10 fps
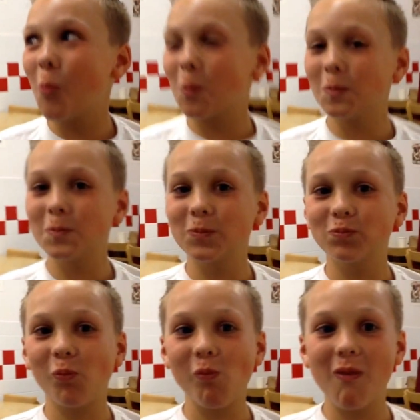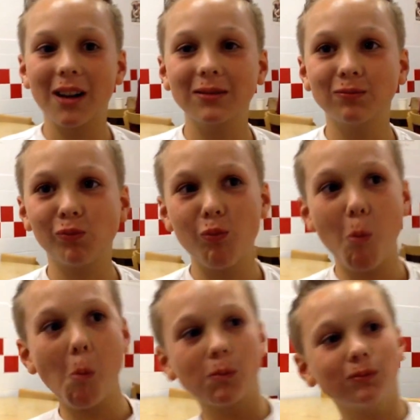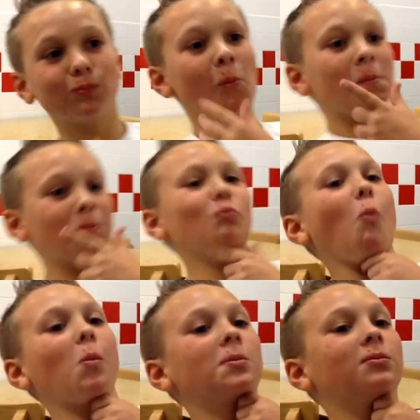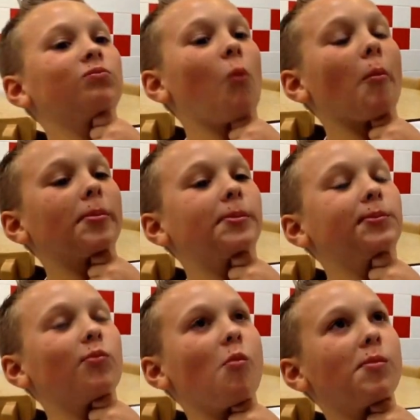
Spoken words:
And he's going for it. Oh, there comes the spice.